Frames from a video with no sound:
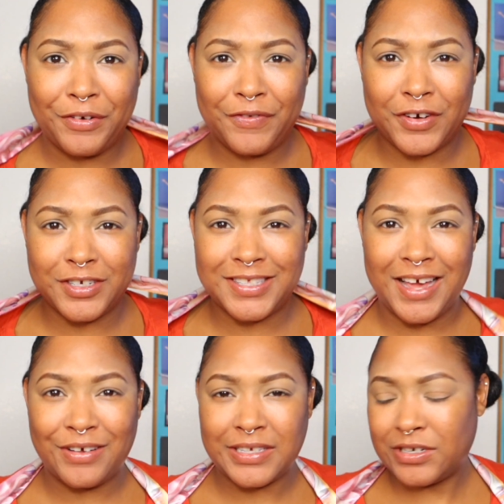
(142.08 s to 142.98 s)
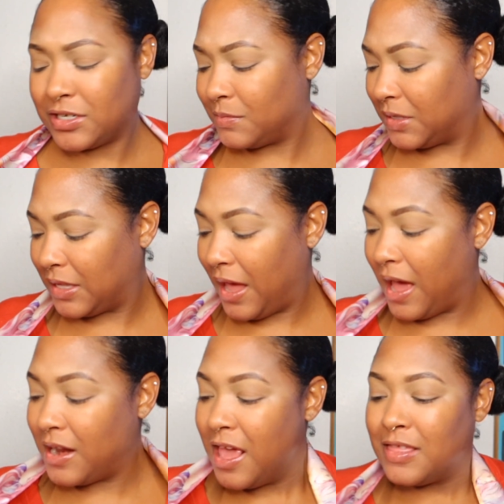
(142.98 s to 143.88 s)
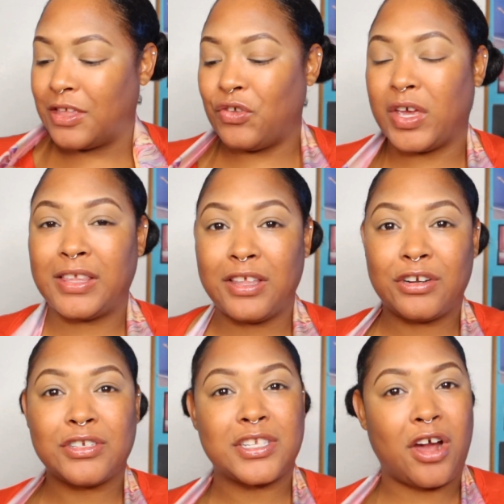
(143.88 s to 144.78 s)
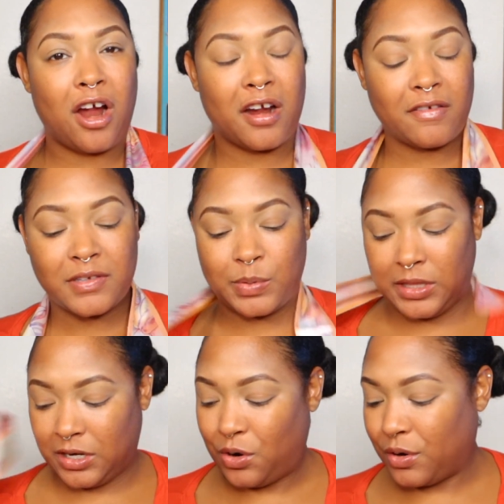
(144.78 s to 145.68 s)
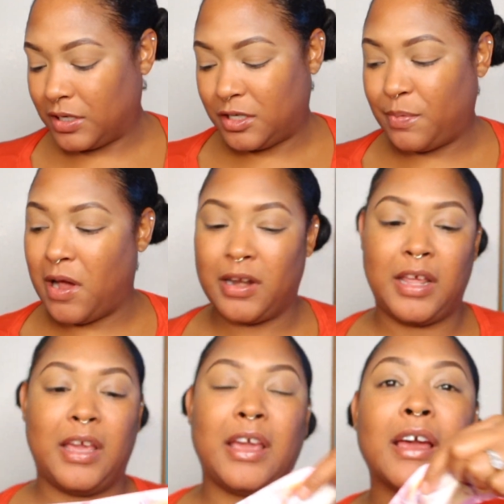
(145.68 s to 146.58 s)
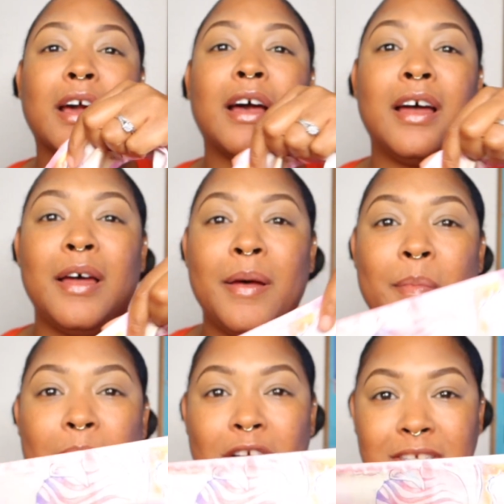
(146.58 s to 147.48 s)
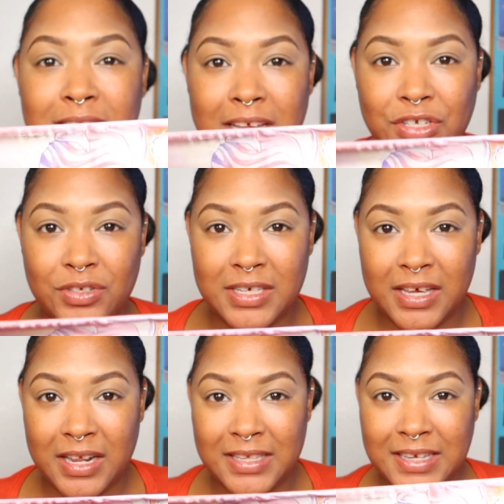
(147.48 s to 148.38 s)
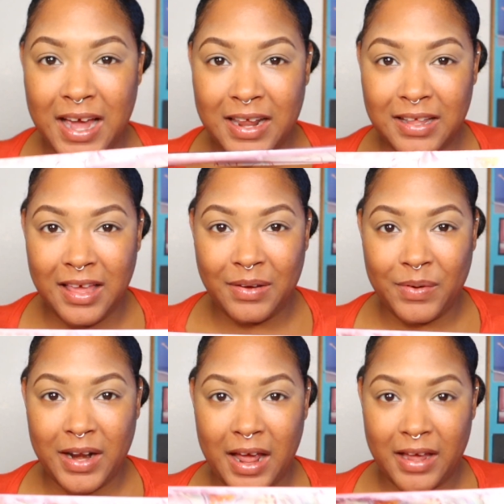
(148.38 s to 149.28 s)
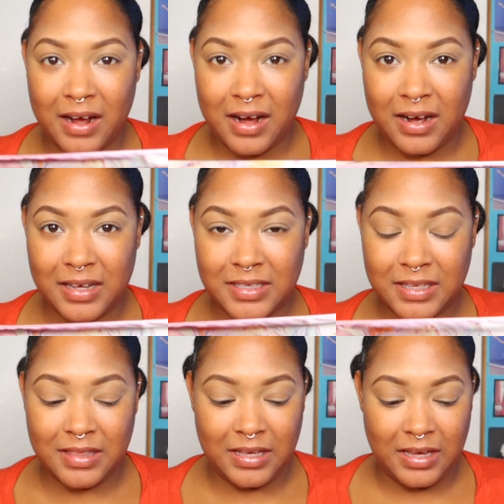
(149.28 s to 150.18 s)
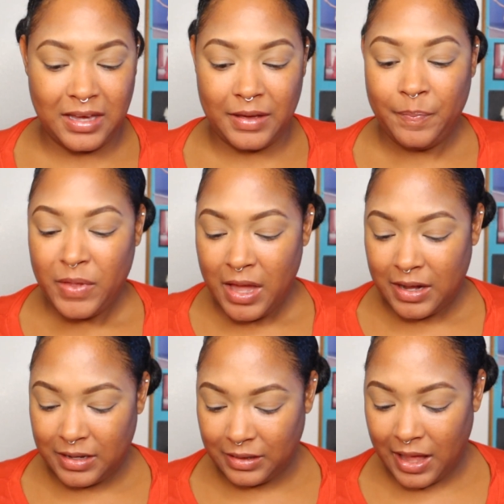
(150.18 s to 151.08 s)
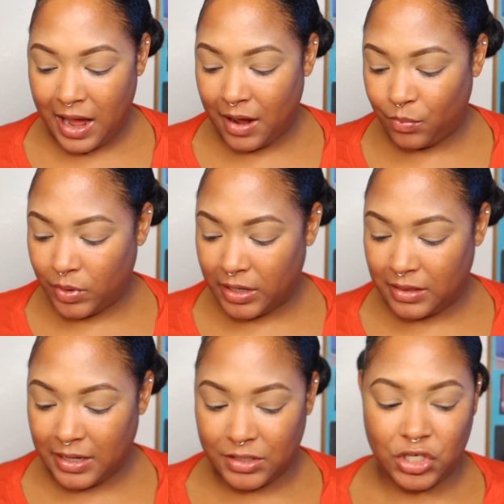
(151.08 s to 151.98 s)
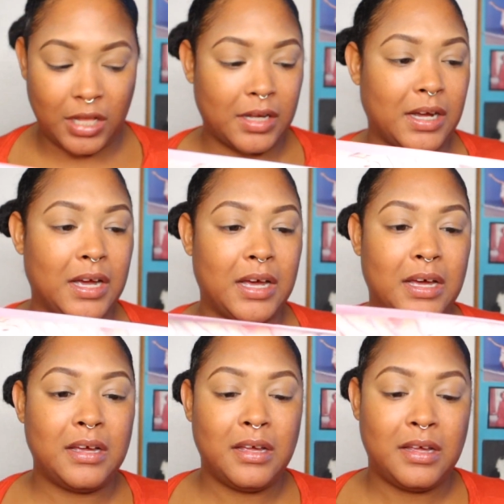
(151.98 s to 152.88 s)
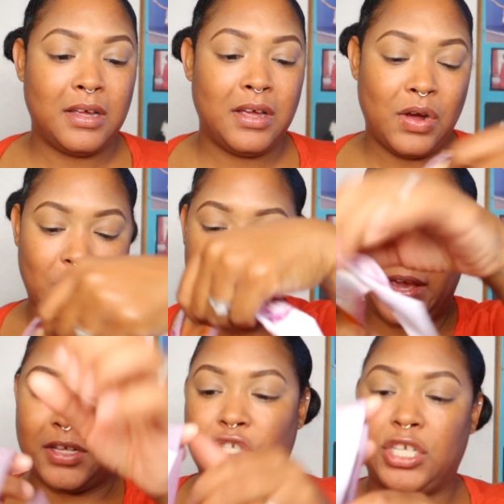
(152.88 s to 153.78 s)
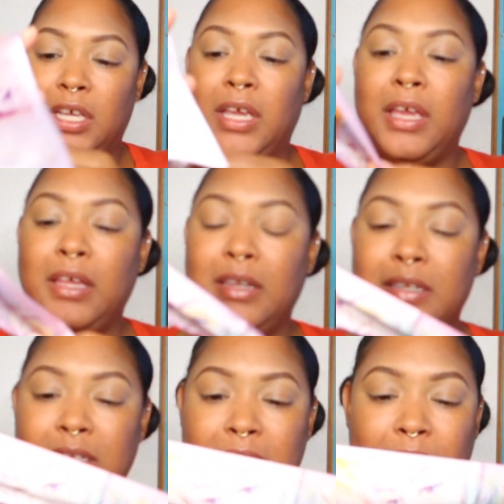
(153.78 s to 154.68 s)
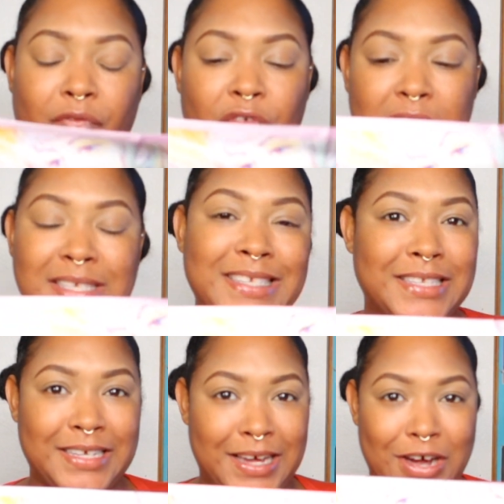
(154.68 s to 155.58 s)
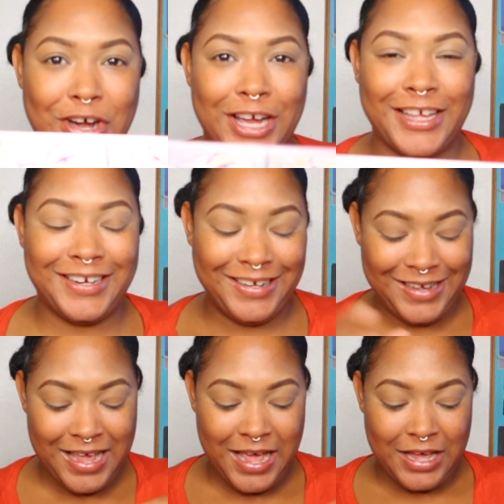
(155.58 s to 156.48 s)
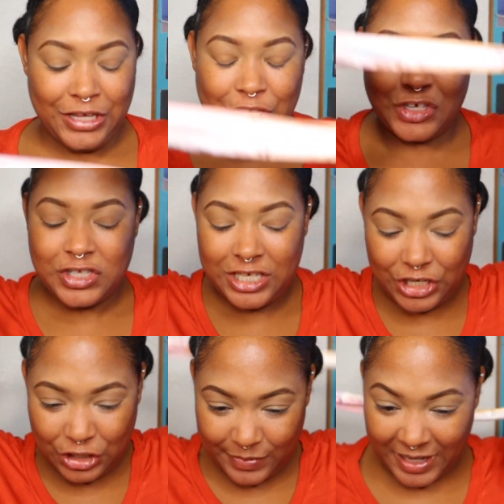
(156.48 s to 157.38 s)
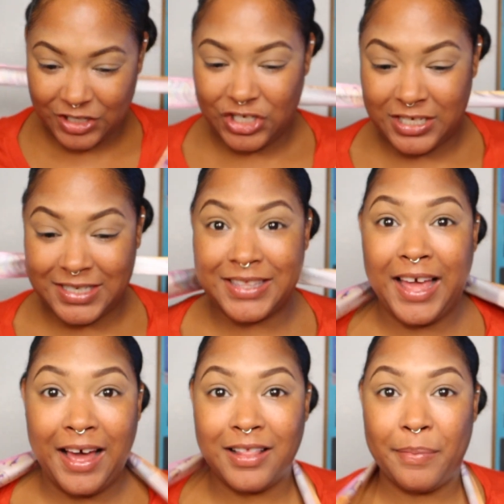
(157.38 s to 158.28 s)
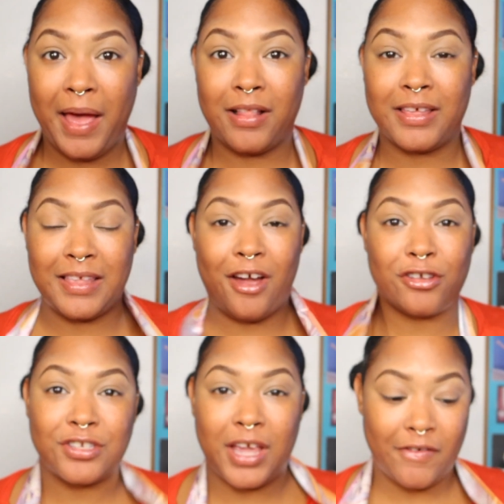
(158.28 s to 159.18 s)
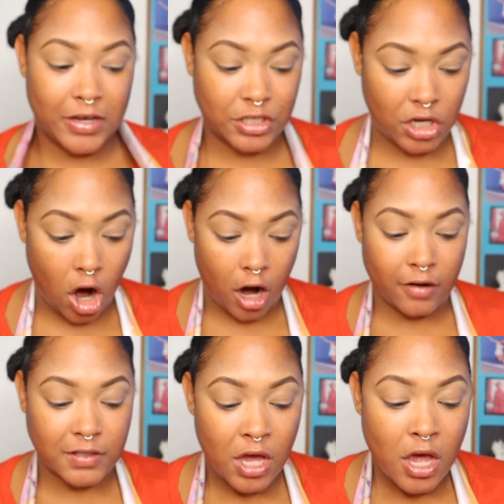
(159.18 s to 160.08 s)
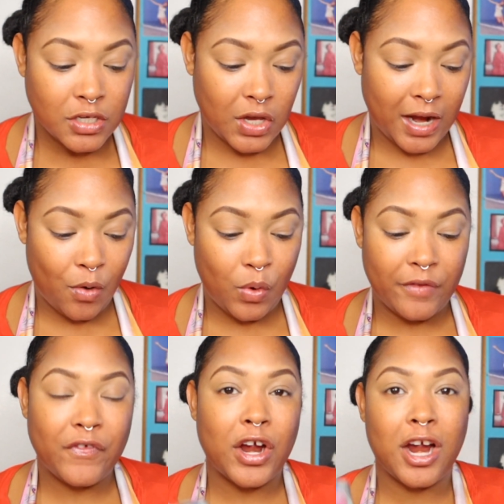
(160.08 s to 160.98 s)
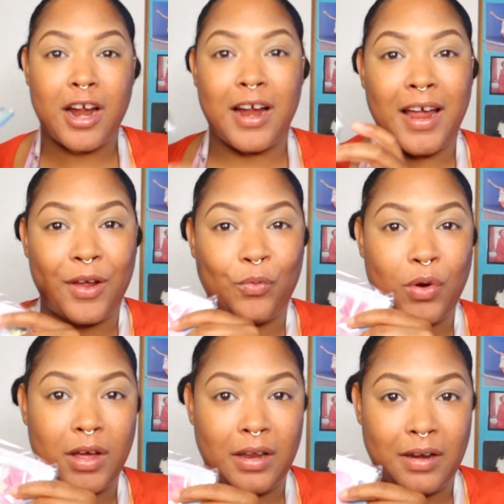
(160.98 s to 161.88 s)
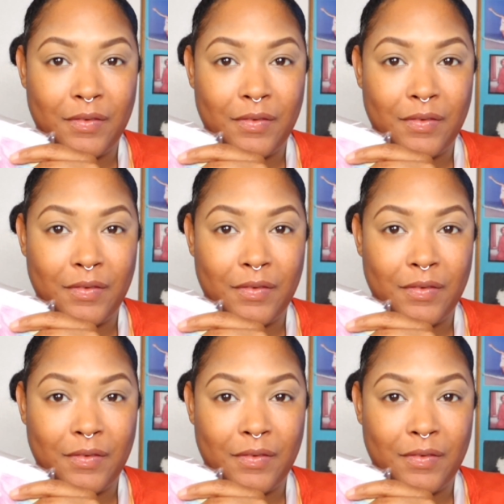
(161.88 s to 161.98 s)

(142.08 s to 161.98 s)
first 1,000 or something they had. Then you get the little scarves with the corresponding person that you did. It's kind of like when I got the collab with Angelica or Angie Fist on YouTube, and she did the Hella palette. They also gave out scarves. So I got one for her and one